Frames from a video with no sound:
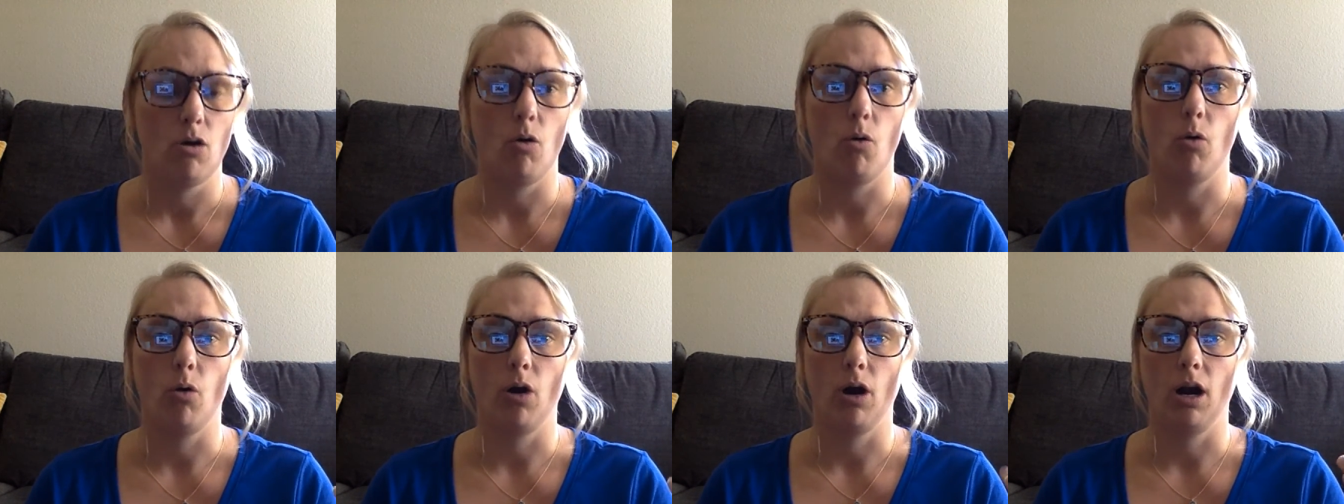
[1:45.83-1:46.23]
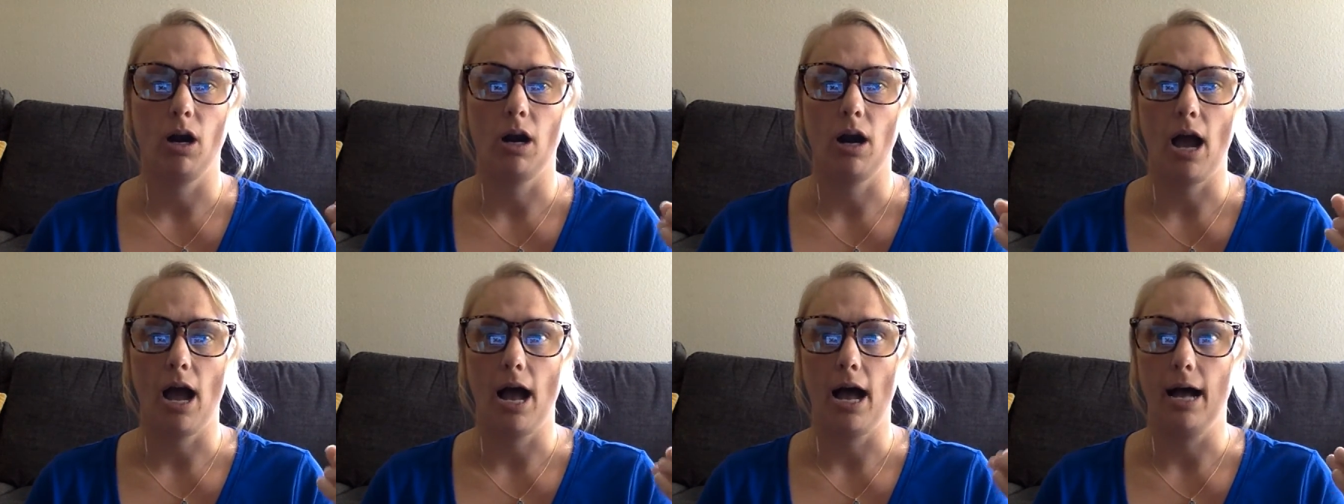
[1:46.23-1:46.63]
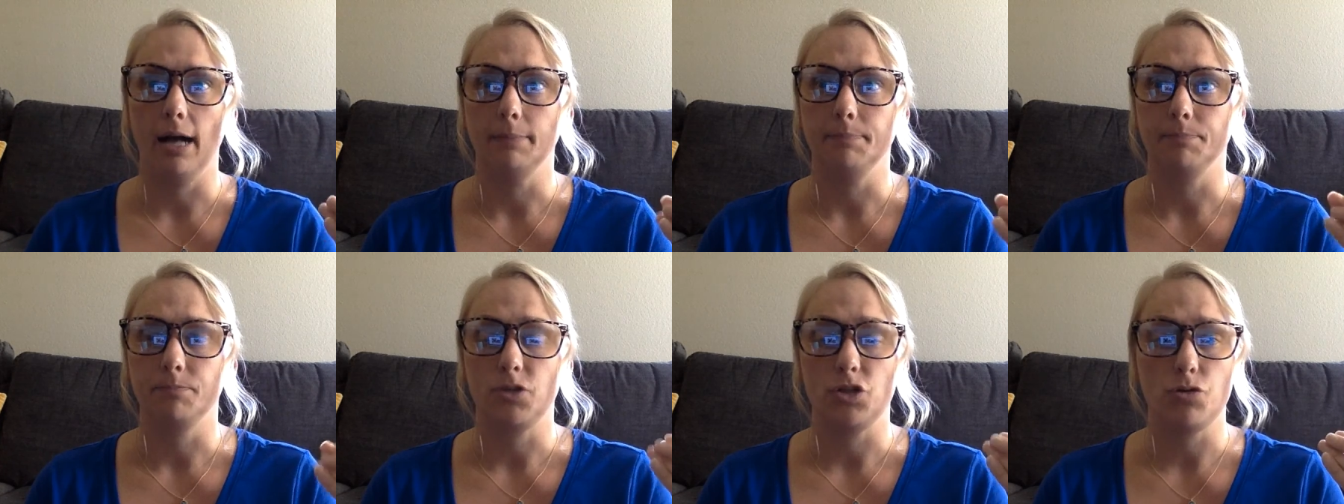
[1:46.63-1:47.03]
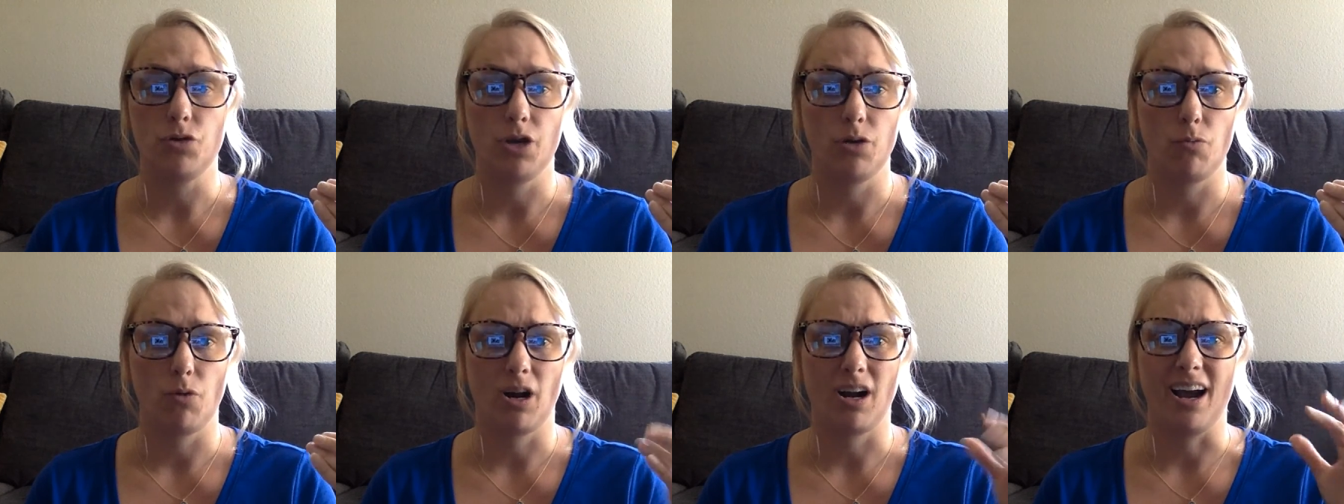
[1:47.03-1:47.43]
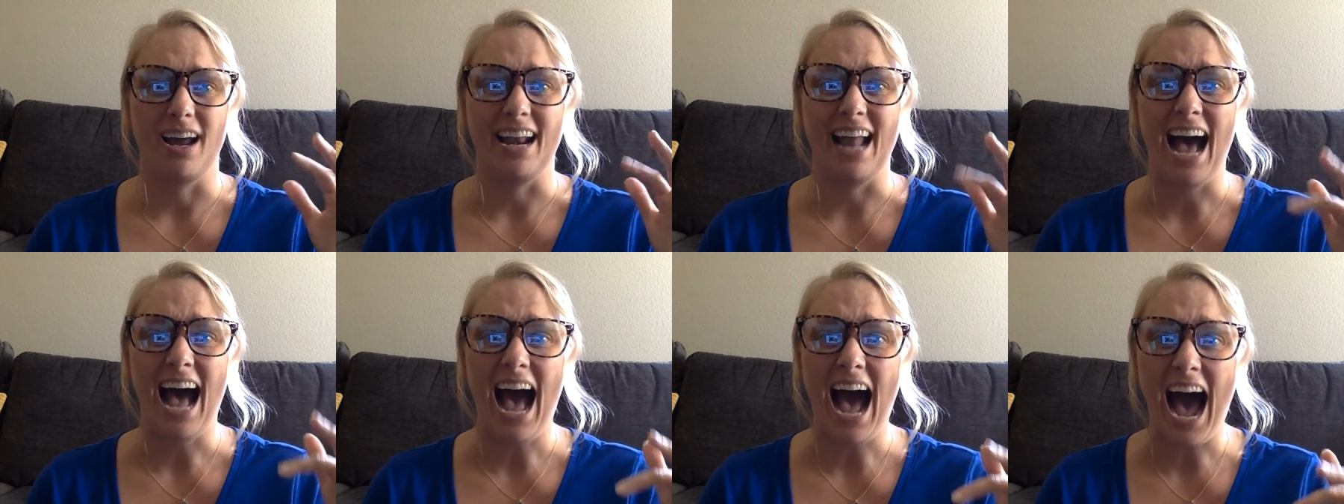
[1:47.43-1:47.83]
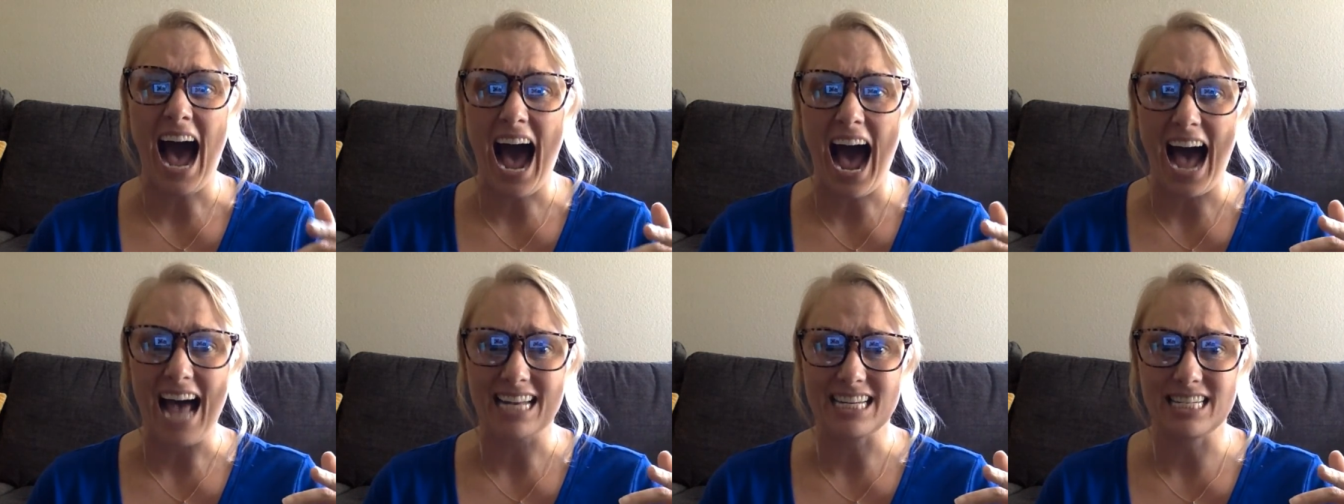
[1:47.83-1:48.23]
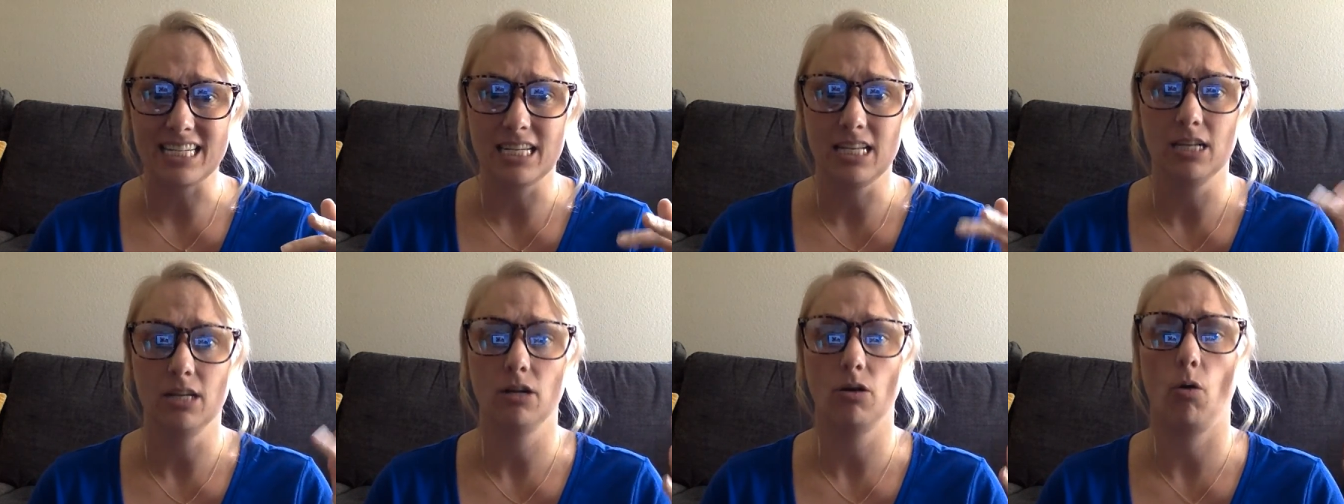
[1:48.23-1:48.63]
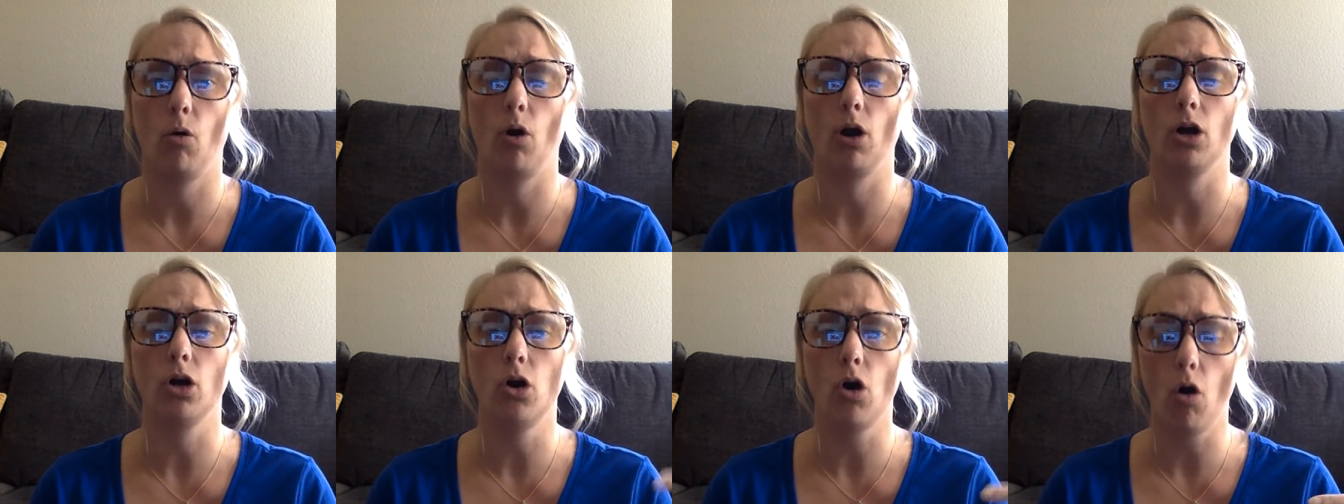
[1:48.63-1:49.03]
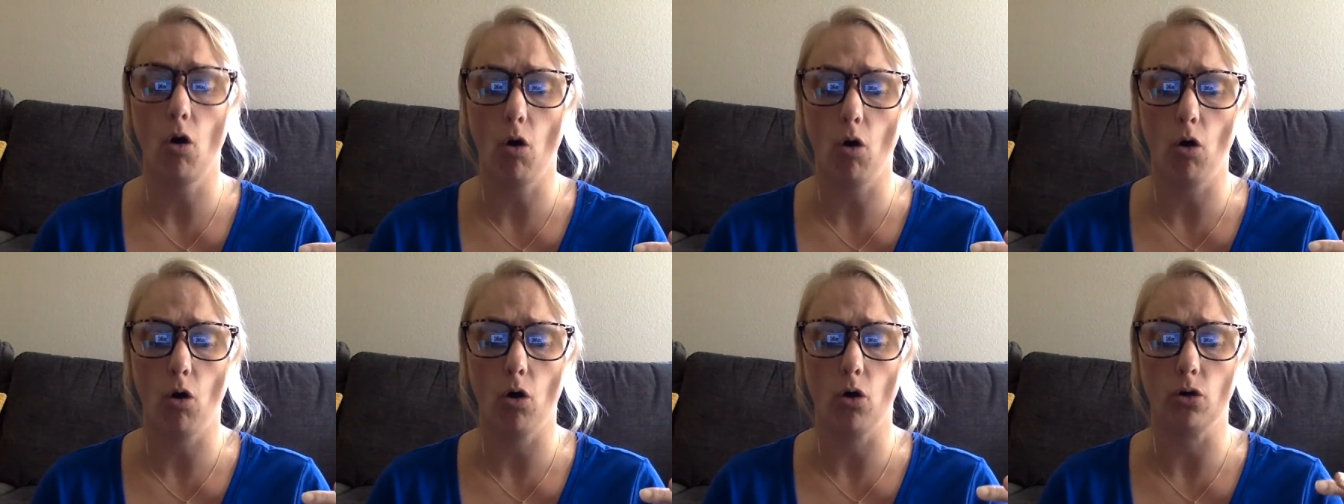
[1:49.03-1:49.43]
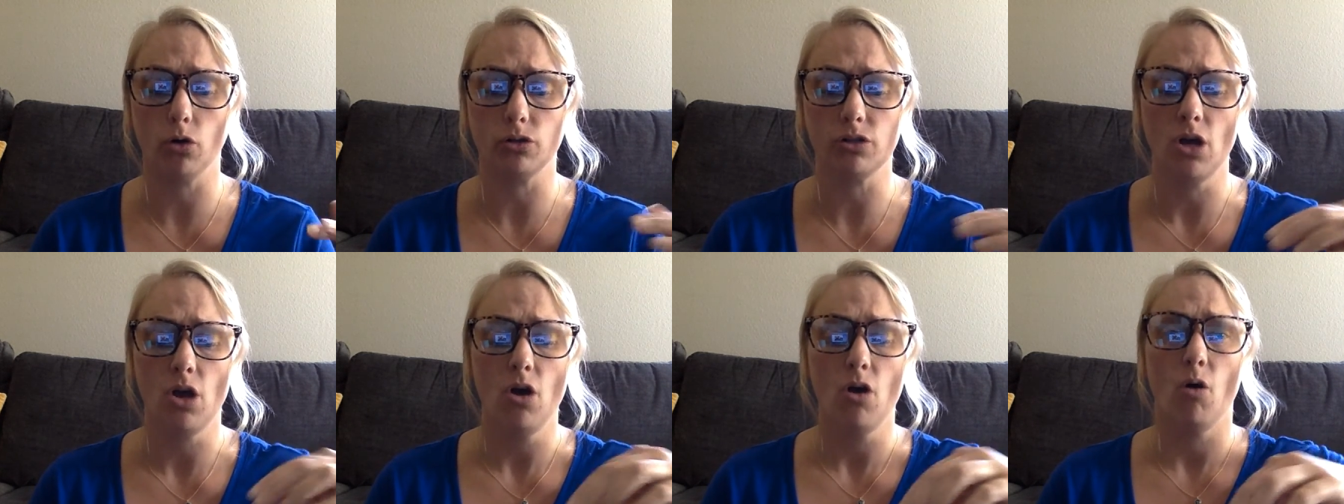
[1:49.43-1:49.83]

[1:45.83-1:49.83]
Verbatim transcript: or um, you can work on hot or cold